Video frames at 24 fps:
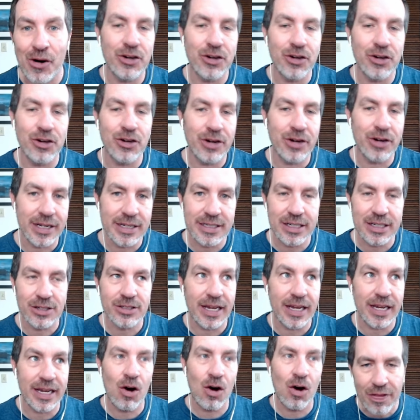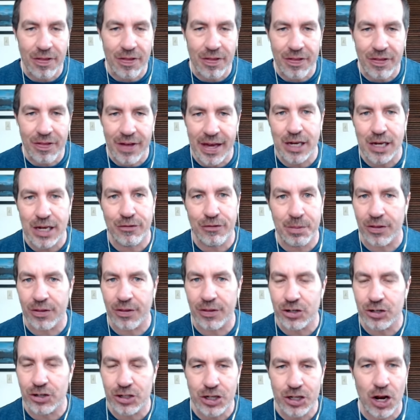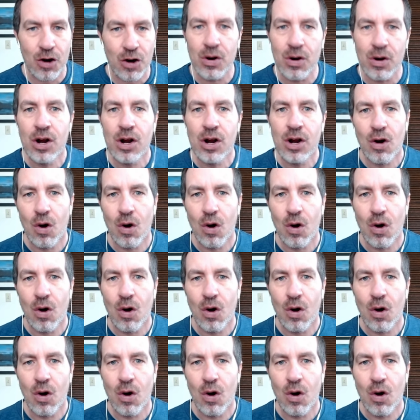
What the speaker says: and you can still say, oh wow, thank you for being on the show,